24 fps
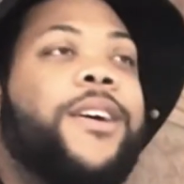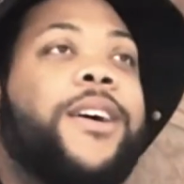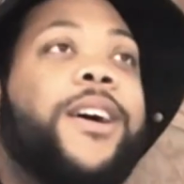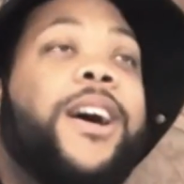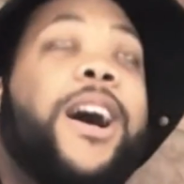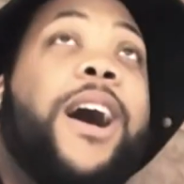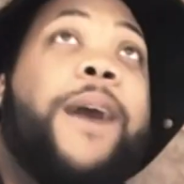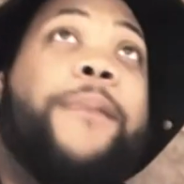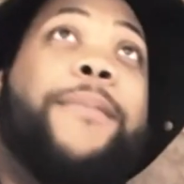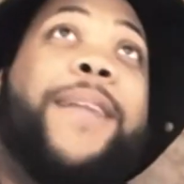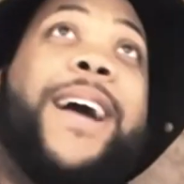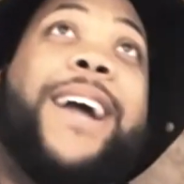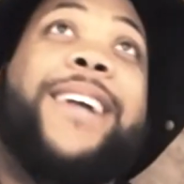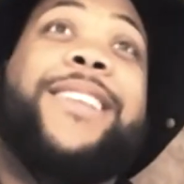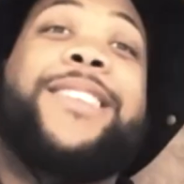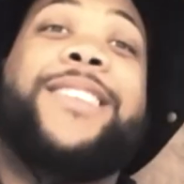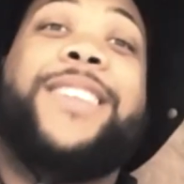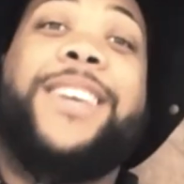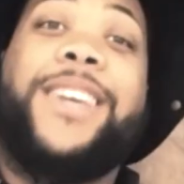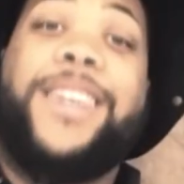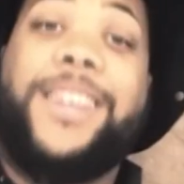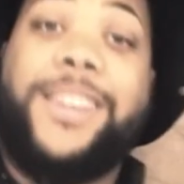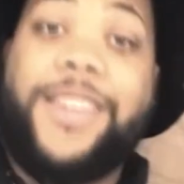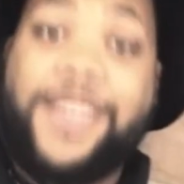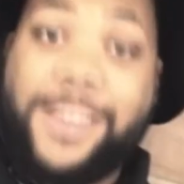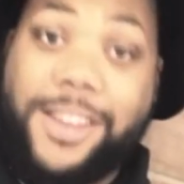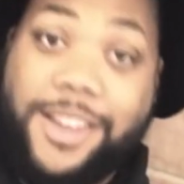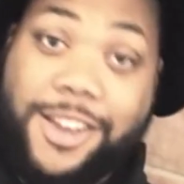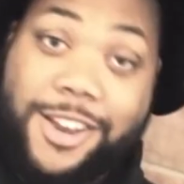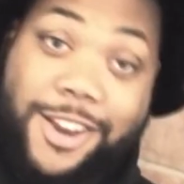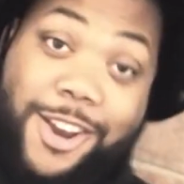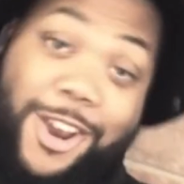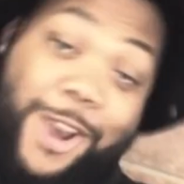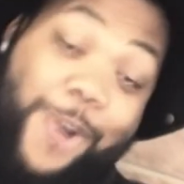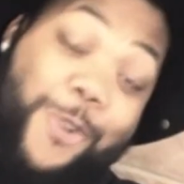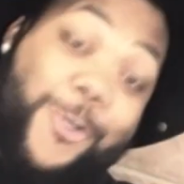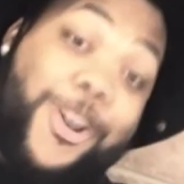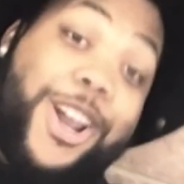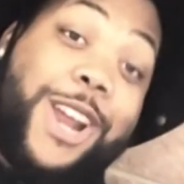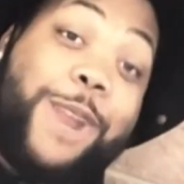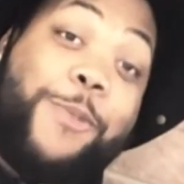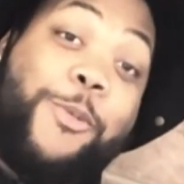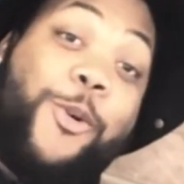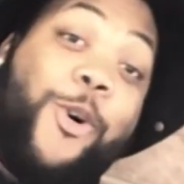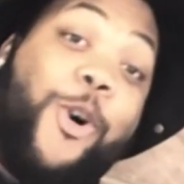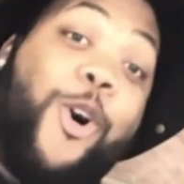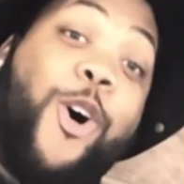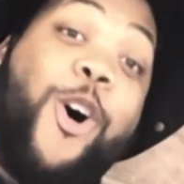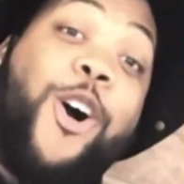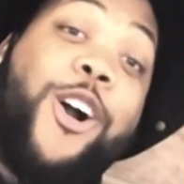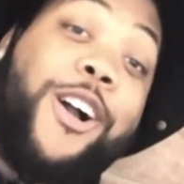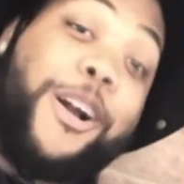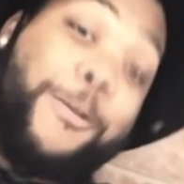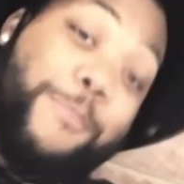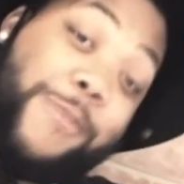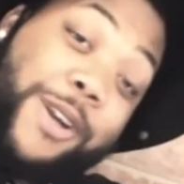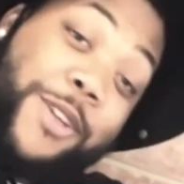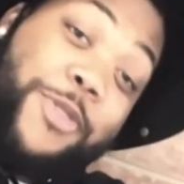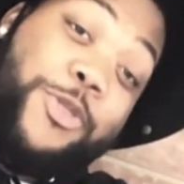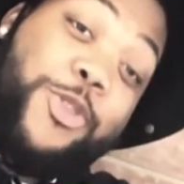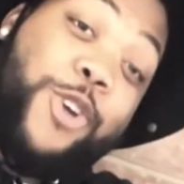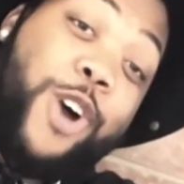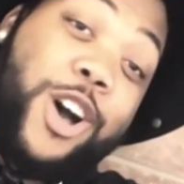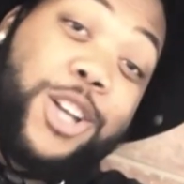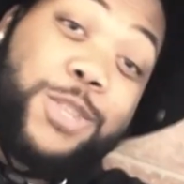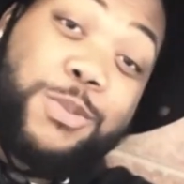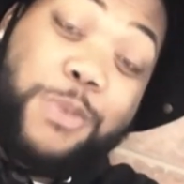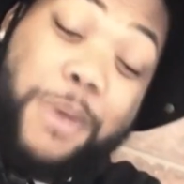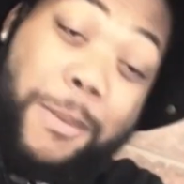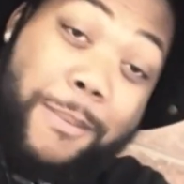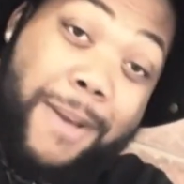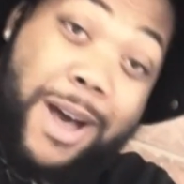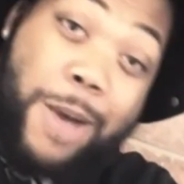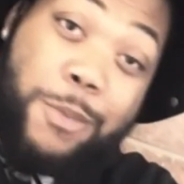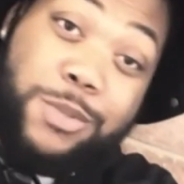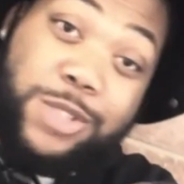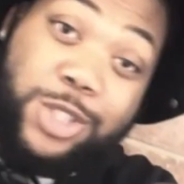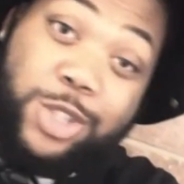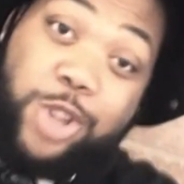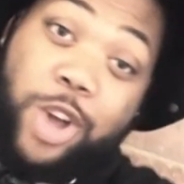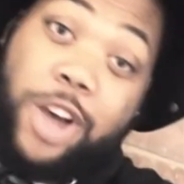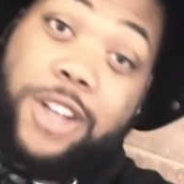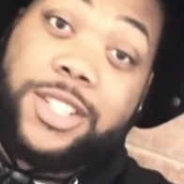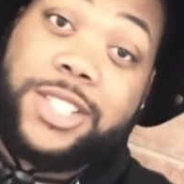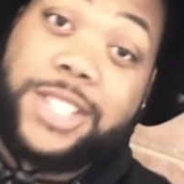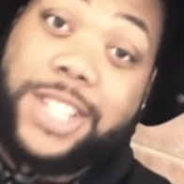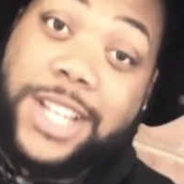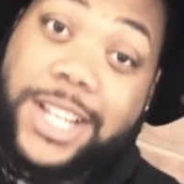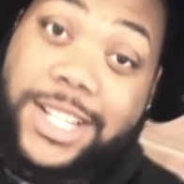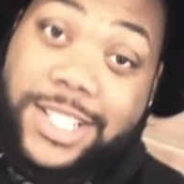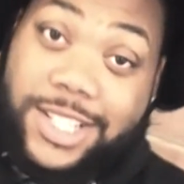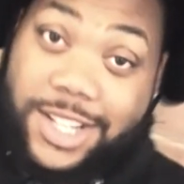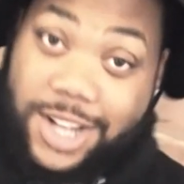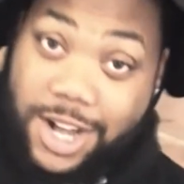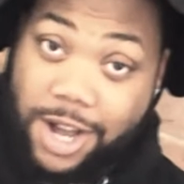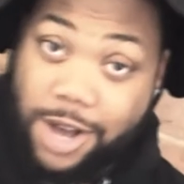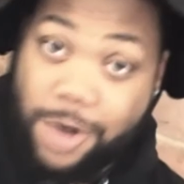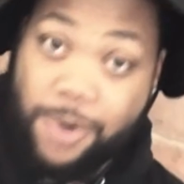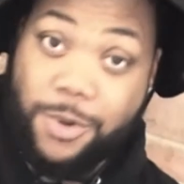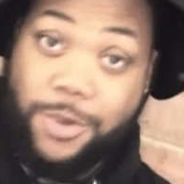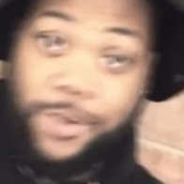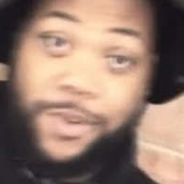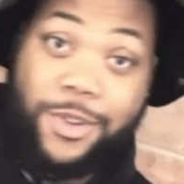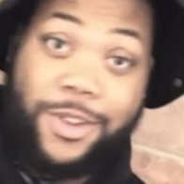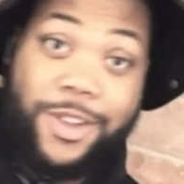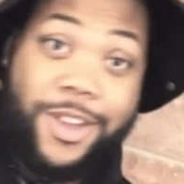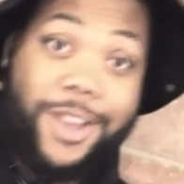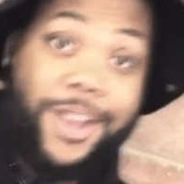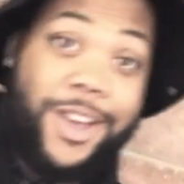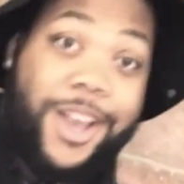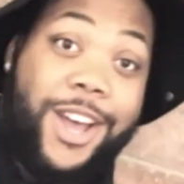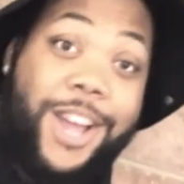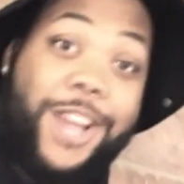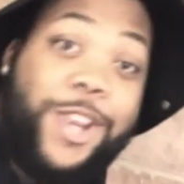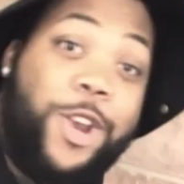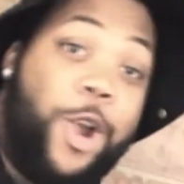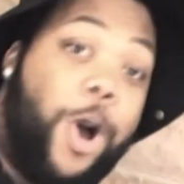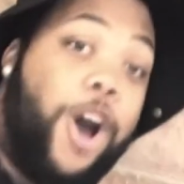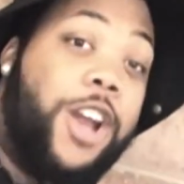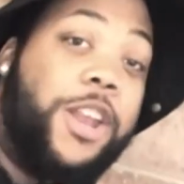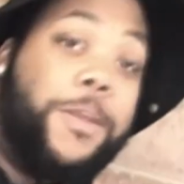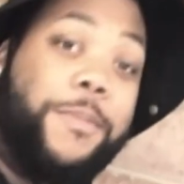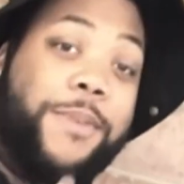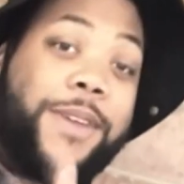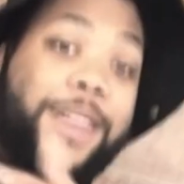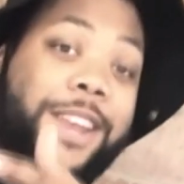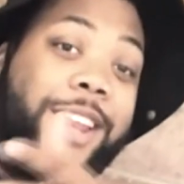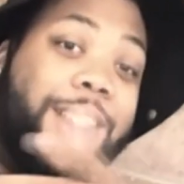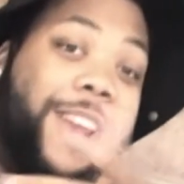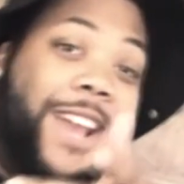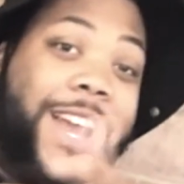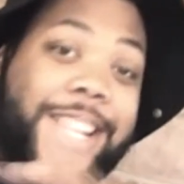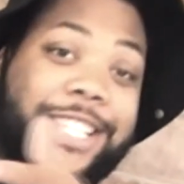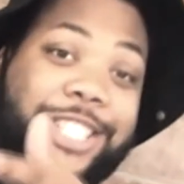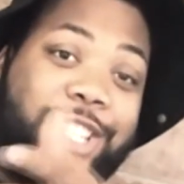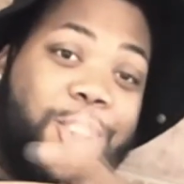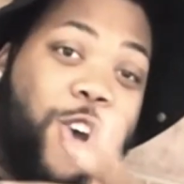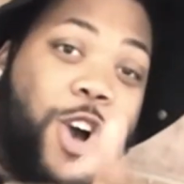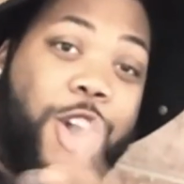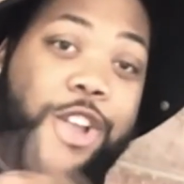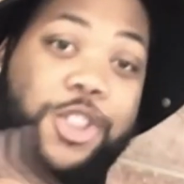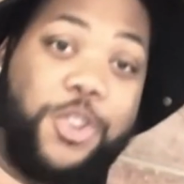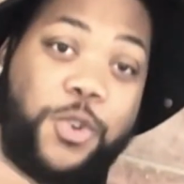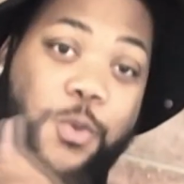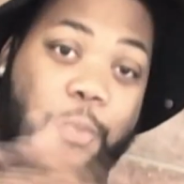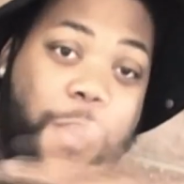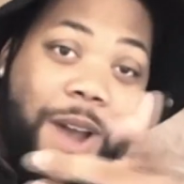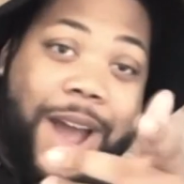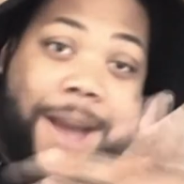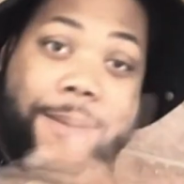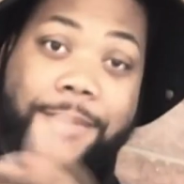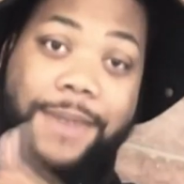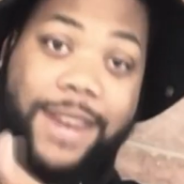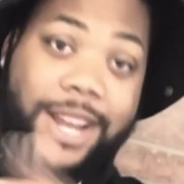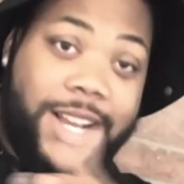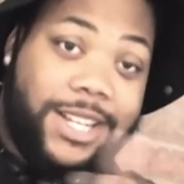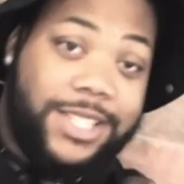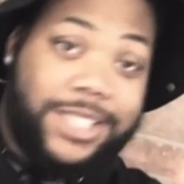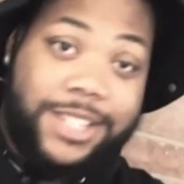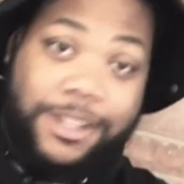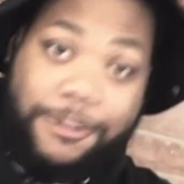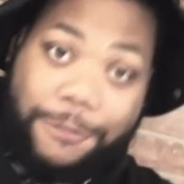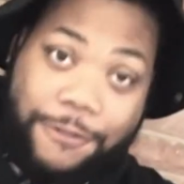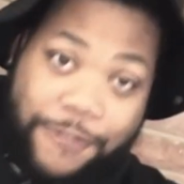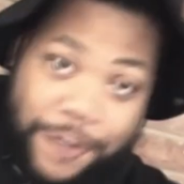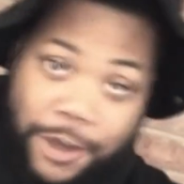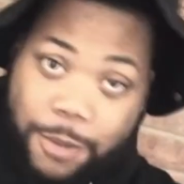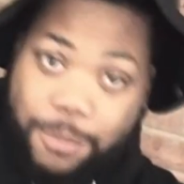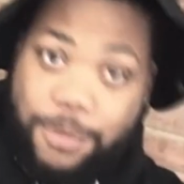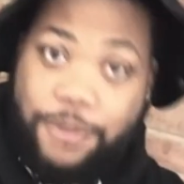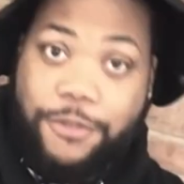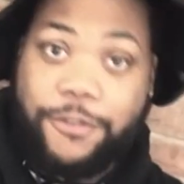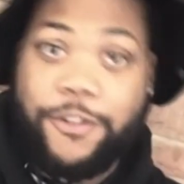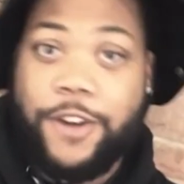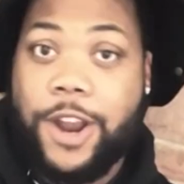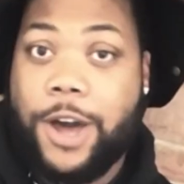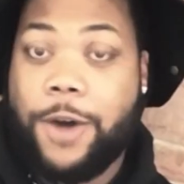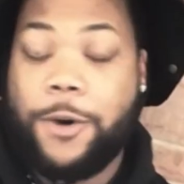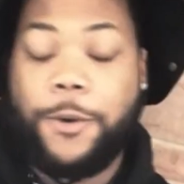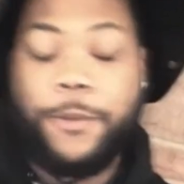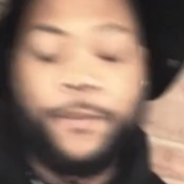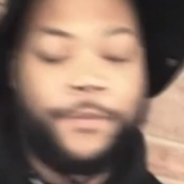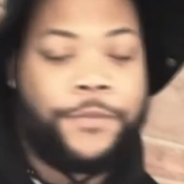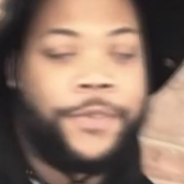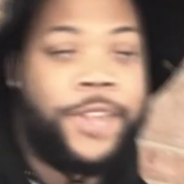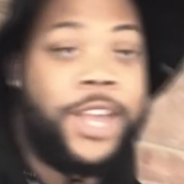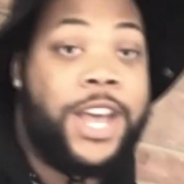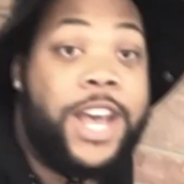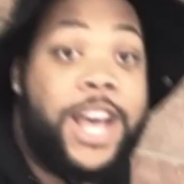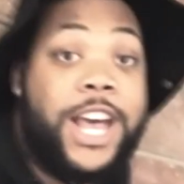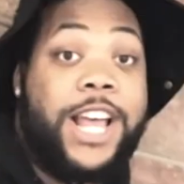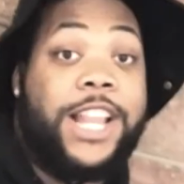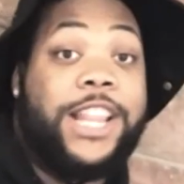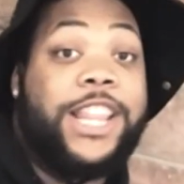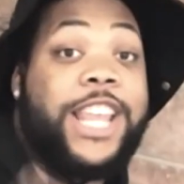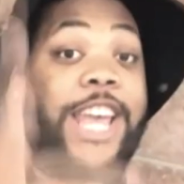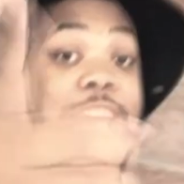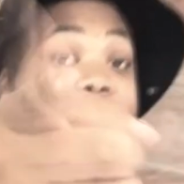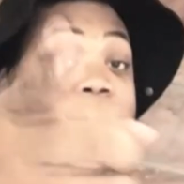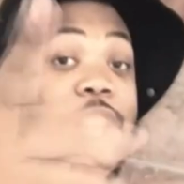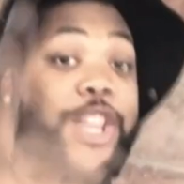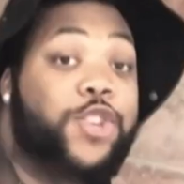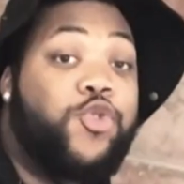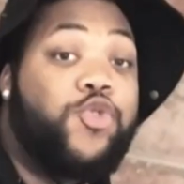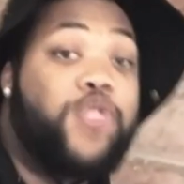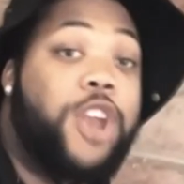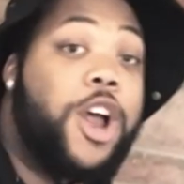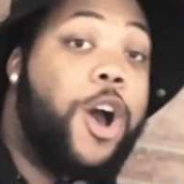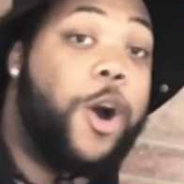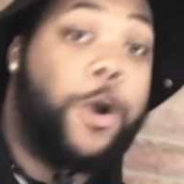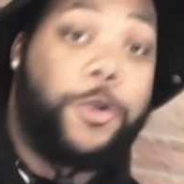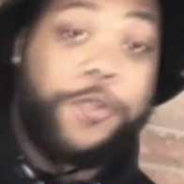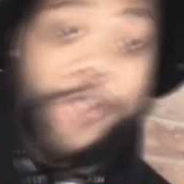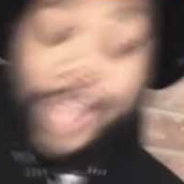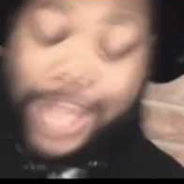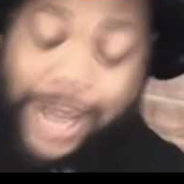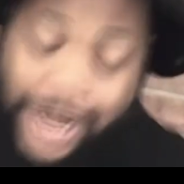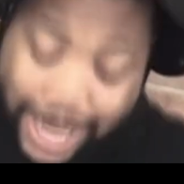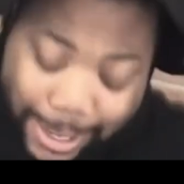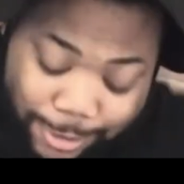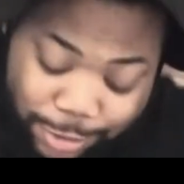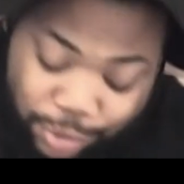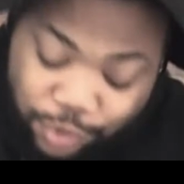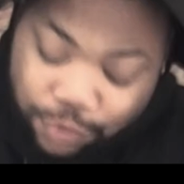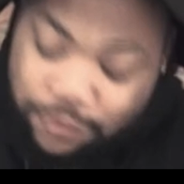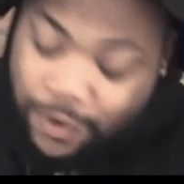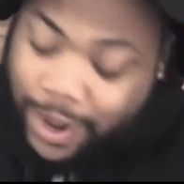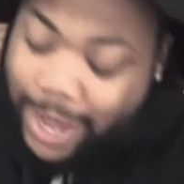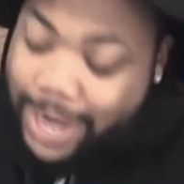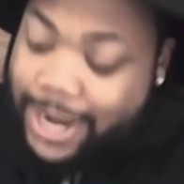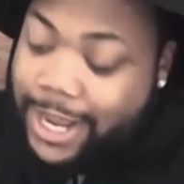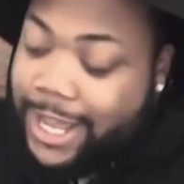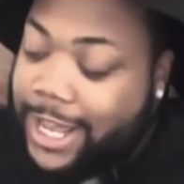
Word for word: I'm like the Incredible Hulk in my thoughts. My mom was lost years ago. Naughty be the nature, all you rap niggas can feel me flow. Letting you know that I'm trying to